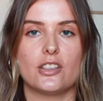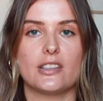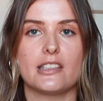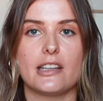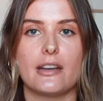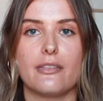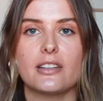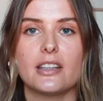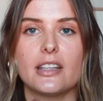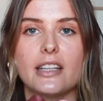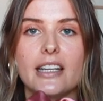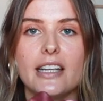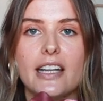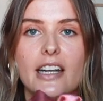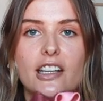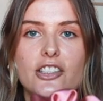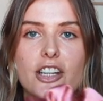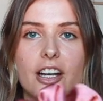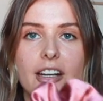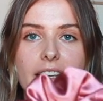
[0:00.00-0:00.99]
She's definitely
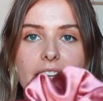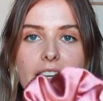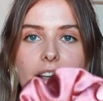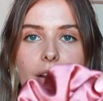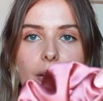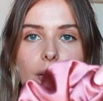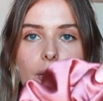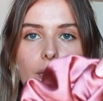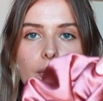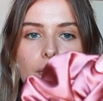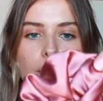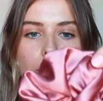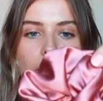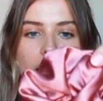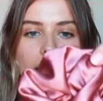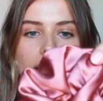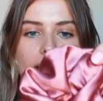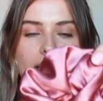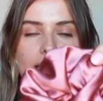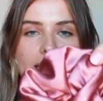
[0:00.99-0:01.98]
a chunky girl,
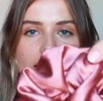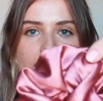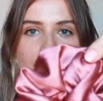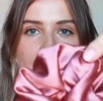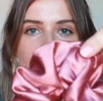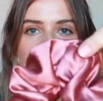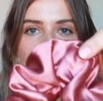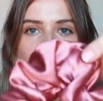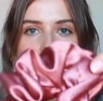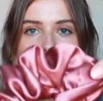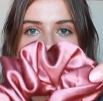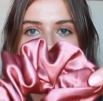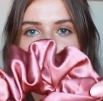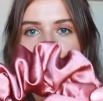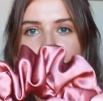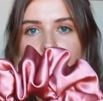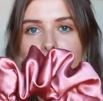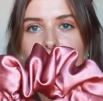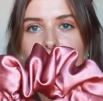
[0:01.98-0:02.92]
but this is her.